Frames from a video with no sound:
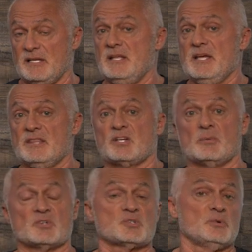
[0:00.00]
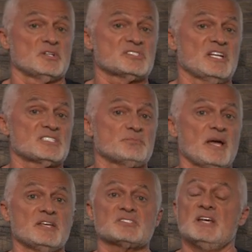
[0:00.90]
in the commercial real estate
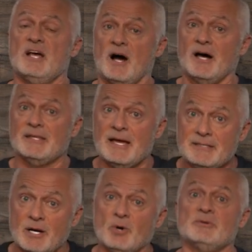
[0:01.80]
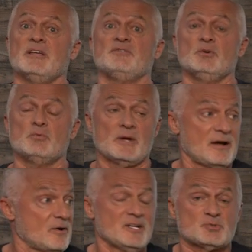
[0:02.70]
space. On that note, if you
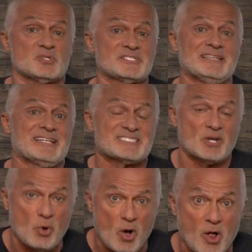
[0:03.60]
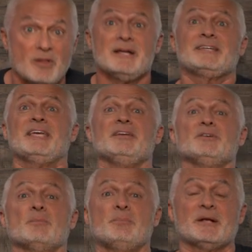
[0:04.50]
are interested in this at all, get
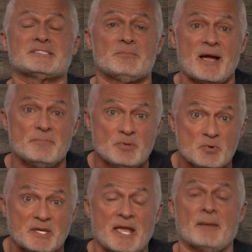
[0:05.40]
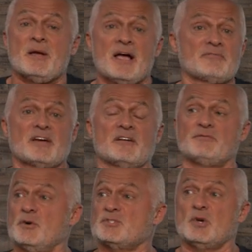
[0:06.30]
your butt to my boot camp. I've got a
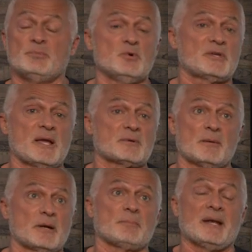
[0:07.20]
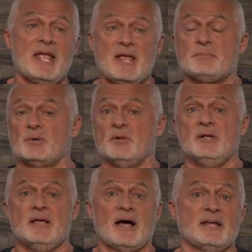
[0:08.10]
virtual boot camp coming up in
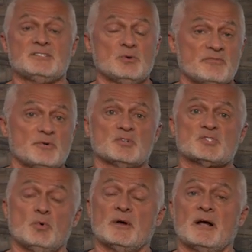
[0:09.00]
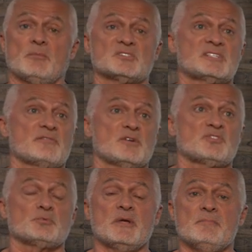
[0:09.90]
April. I do a virtual one almost every
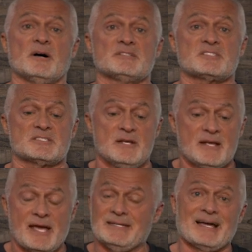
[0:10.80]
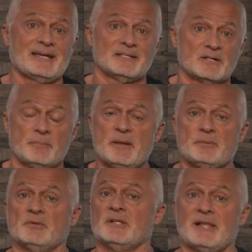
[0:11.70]
3 months. Had 900
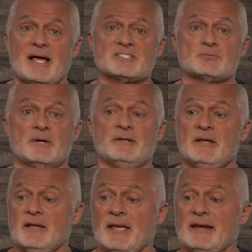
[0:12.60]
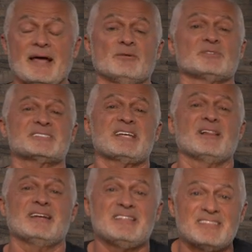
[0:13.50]
people in the last one, and I don't
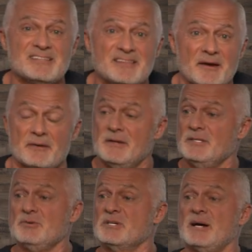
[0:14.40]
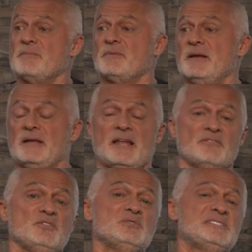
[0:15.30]
sell anything there. You can come, and
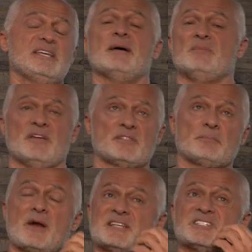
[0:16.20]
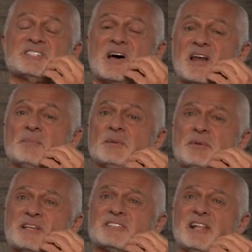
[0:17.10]
if you DM me, if the price has gone up, the
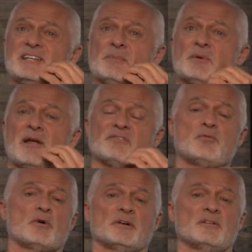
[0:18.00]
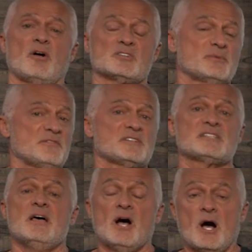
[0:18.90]
price will end up around $400. But if
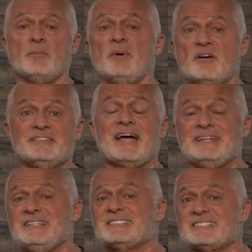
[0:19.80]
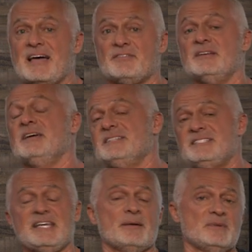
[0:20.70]
it's above 97,
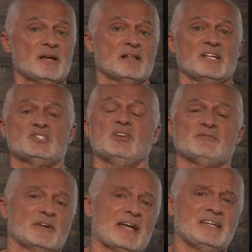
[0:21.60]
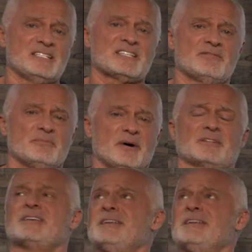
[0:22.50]
DM me, I'll get you in for 97 bucks.